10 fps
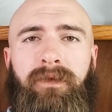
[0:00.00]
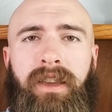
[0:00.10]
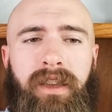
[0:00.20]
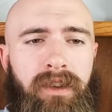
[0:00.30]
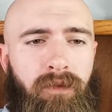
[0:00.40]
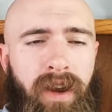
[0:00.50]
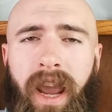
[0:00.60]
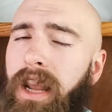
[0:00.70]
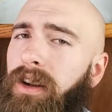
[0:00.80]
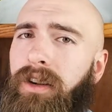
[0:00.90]
And the
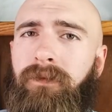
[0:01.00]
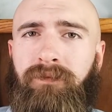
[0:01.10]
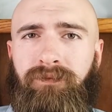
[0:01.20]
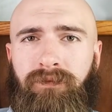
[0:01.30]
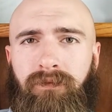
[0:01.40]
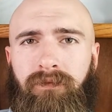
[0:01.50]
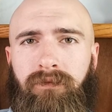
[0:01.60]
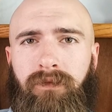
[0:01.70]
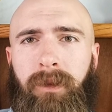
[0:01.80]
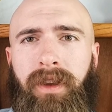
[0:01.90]
writer,
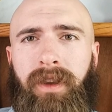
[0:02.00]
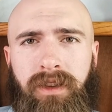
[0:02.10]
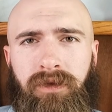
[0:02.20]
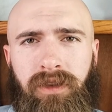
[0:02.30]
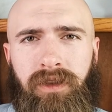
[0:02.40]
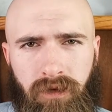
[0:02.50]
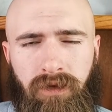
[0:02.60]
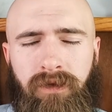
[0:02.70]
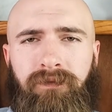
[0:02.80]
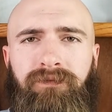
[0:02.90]
I'm guessing it was
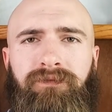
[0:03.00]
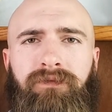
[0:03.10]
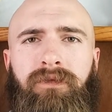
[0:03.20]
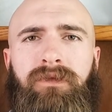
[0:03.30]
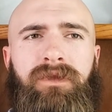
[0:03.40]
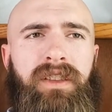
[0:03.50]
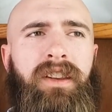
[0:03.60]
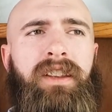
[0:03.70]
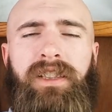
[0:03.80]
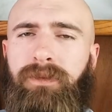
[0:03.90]
Luke,
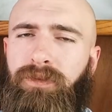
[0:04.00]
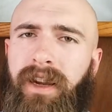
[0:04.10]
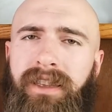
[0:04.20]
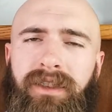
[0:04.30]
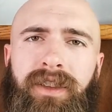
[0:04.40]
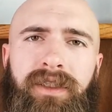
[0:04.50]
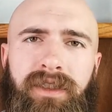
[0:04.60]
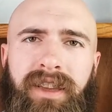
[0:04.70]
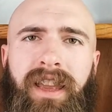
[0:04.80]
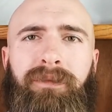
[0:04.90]
didn't expressly
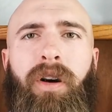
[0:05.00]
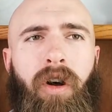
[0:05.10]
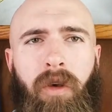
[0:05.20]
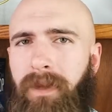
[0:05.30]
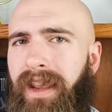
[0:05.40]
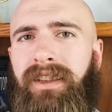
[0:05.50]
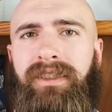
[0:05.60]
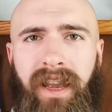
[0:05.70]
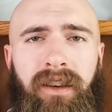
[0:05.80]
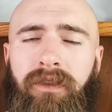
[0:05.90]
say Paul made a
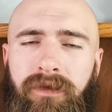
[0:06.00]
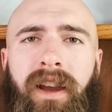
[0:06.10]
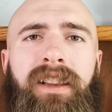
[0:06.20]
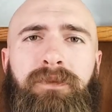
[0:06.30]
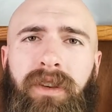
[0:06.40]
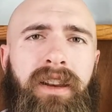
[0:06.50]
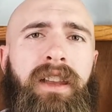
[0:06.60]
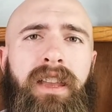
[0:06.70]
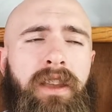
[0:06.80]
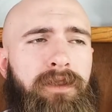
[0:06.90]
sacrifice, but
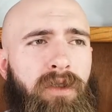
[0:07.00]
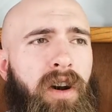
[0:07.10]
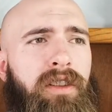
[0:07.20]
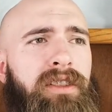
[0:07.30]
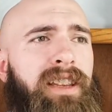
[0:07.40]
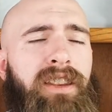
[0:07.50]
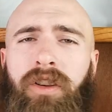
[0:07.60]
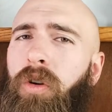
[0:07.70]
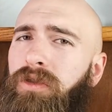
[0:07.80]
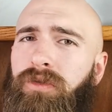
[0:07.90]
if you understand the
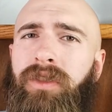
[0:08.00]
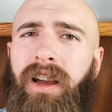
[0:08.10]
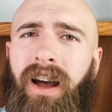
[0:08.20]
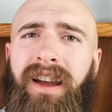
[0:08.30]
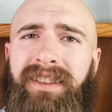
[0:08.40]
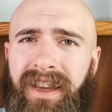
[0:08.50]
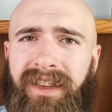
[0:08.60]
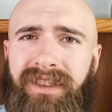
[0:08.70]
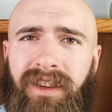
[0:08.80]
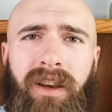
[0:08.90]
cultural
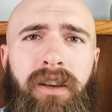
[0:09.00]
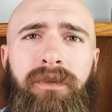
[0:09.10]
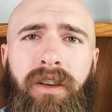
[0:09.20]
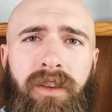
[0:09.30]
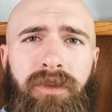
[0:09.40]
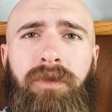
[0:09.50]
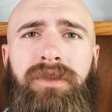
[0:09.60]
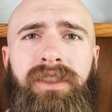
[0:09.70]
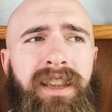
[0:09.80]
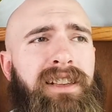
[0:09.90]
context of
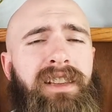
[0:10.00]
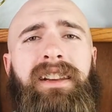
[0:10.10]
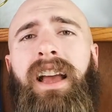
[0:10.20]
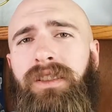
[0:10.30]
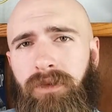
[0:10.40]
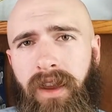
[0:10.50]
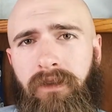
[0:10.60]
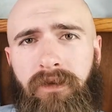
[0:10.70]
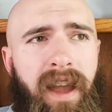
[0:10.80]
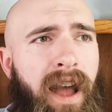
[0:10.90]
those things, the
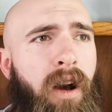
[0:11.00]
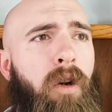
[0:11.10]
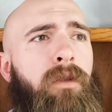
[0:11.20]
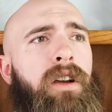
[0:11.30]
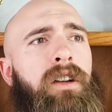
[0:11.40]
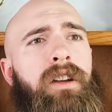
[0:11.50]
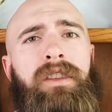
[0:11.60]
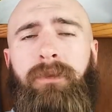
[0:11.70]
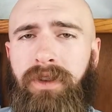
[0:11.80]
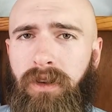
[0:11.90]
Nazirite vow,
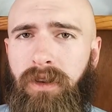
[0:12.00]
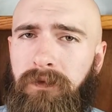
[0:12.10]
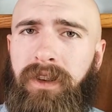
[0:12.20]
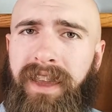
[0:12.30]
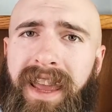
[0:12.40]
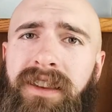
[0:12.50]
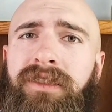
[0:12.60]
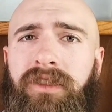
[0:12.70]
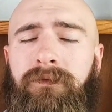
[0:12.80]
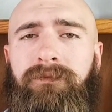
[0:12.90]
the
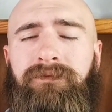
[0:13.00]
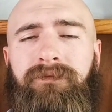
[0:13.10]
purification,